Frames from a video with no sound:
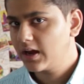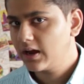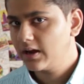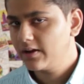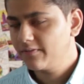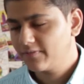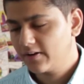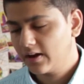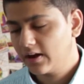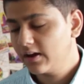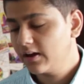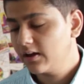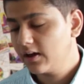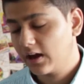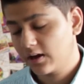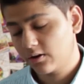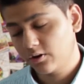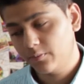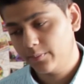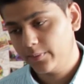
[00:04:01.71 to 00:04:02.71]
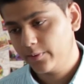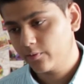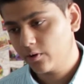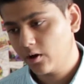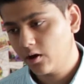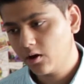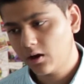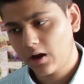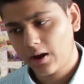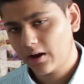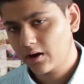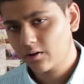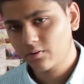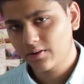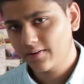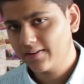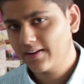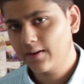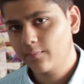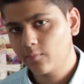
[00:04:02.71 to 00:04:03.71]
I, if I, I could be wrong, I
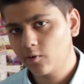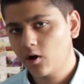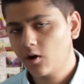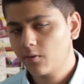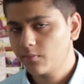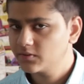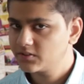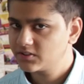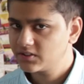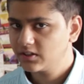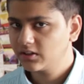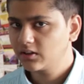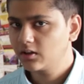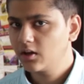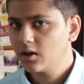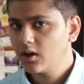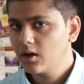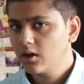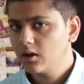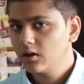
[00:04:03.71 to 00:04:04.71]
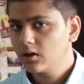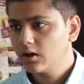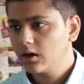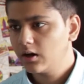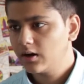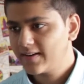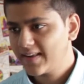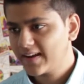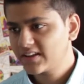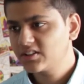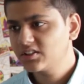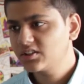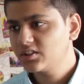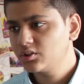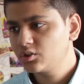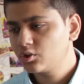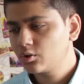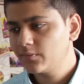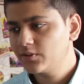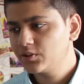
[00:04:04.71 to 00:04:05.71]
don't think I'm wrong, but still, uh, Texas
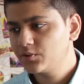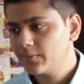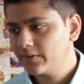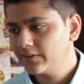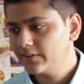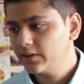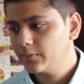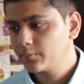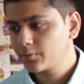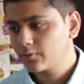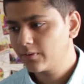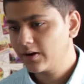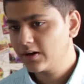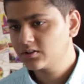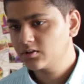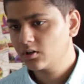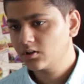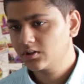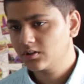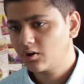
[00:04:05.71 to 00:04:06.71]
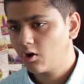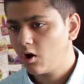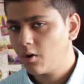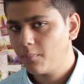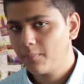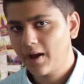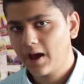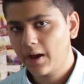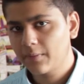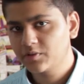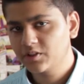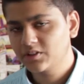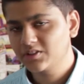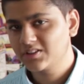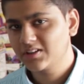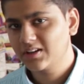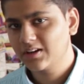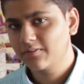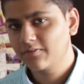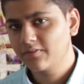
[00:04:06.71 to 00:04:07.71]
Instruments mainly provides all the op amps
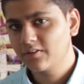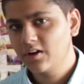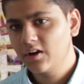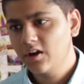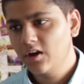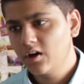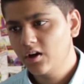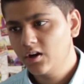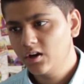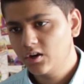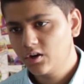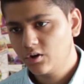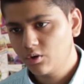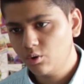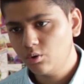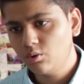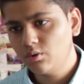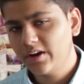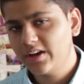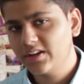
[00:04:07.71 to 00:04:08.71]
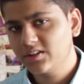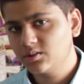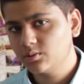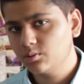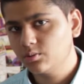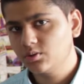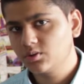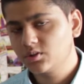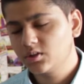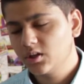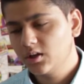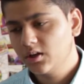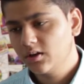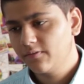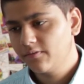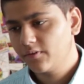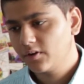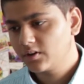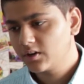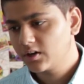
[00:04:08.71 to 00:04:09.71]
and stuff to ASUS
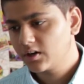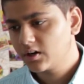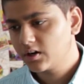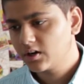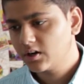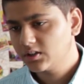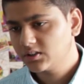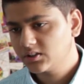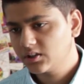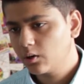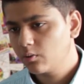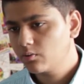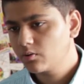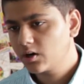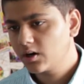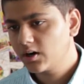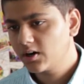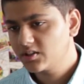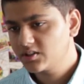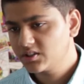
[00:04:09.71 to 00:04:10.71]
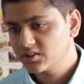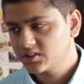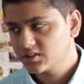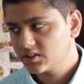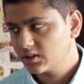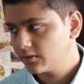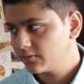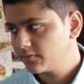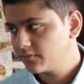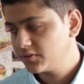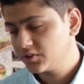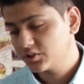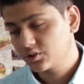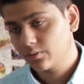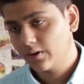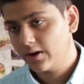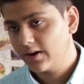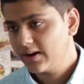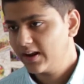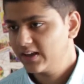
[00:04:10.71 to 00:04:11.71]
for their uh, sound guards and stuff, which
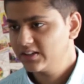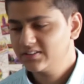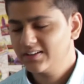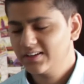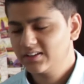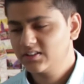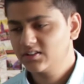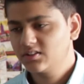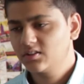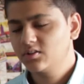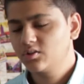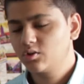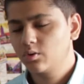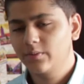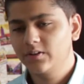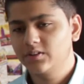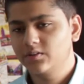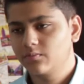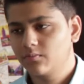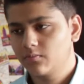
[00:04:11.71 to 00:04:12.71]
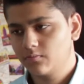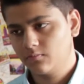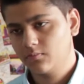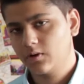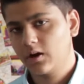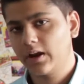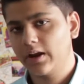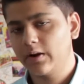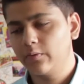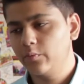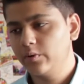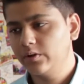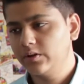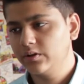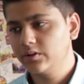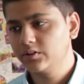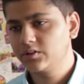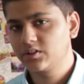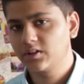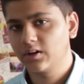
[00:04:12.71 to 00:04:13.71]
is quite nice. Texas Instruments, again,
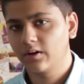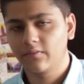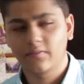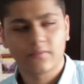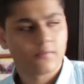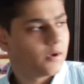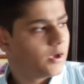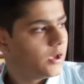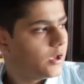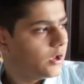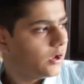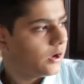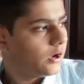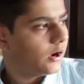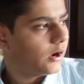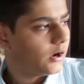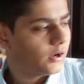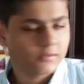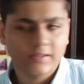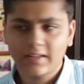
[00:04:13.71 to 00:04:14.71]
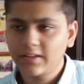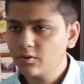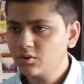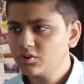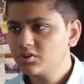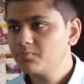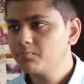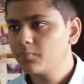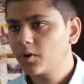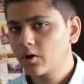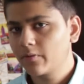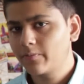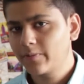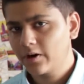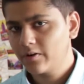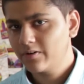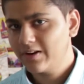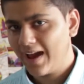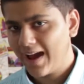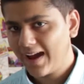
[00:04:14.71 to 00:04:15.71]
really good stuff. Uh, they used Burr
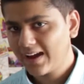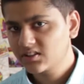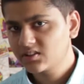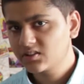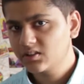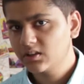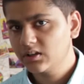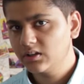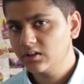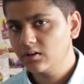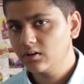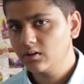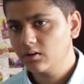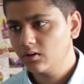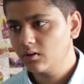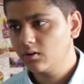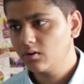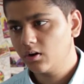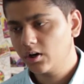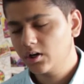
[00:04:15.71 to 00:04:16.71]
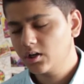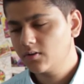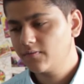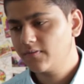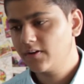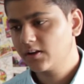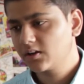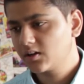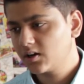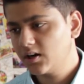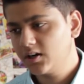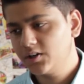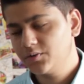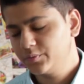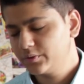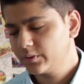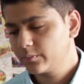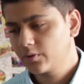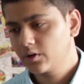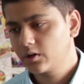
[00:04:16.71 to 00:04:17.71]
Brown DACs in you know audiophile
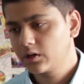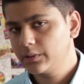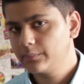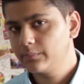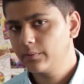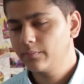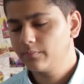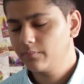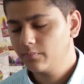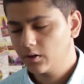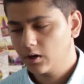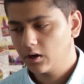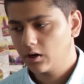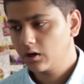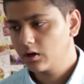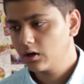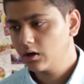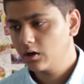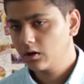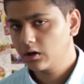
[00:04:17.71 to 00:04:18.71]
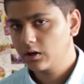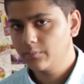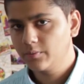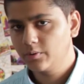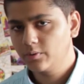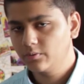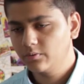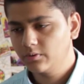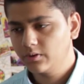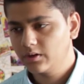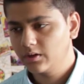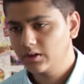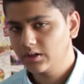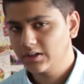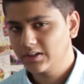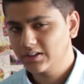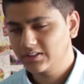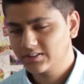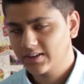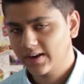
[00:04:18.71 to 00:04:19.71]
cards, which I'm gonna come up uh, uh come to in
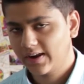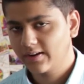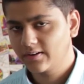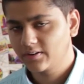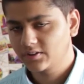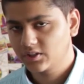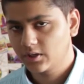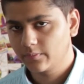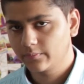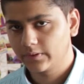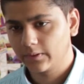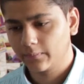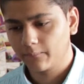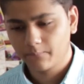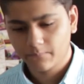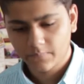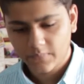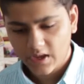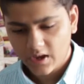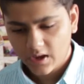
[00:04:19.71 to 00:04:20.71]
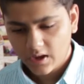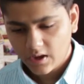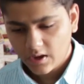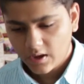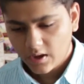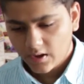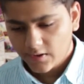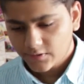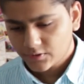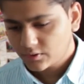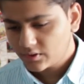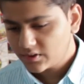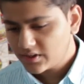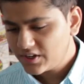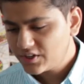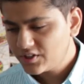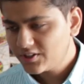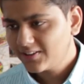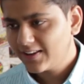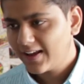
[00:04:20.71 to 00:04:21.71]
a, in a second or something. So the
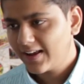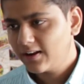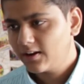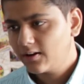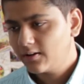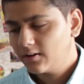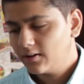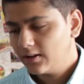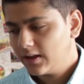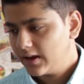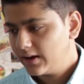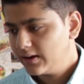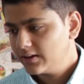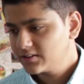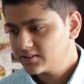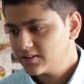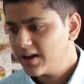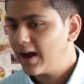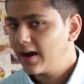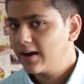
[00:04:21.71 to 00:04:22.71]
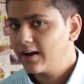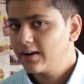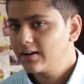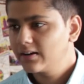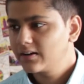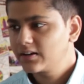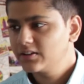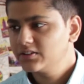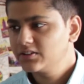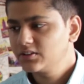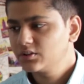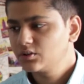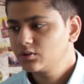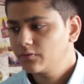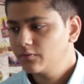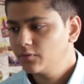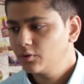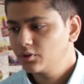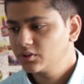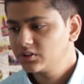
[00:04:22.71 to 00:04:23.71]
DG line uh, line is that, and it
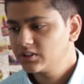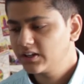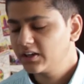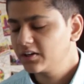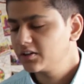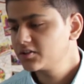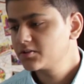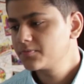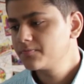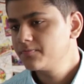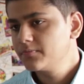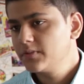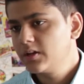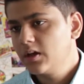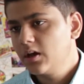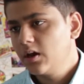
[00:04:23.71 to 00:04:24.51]
consists of those things.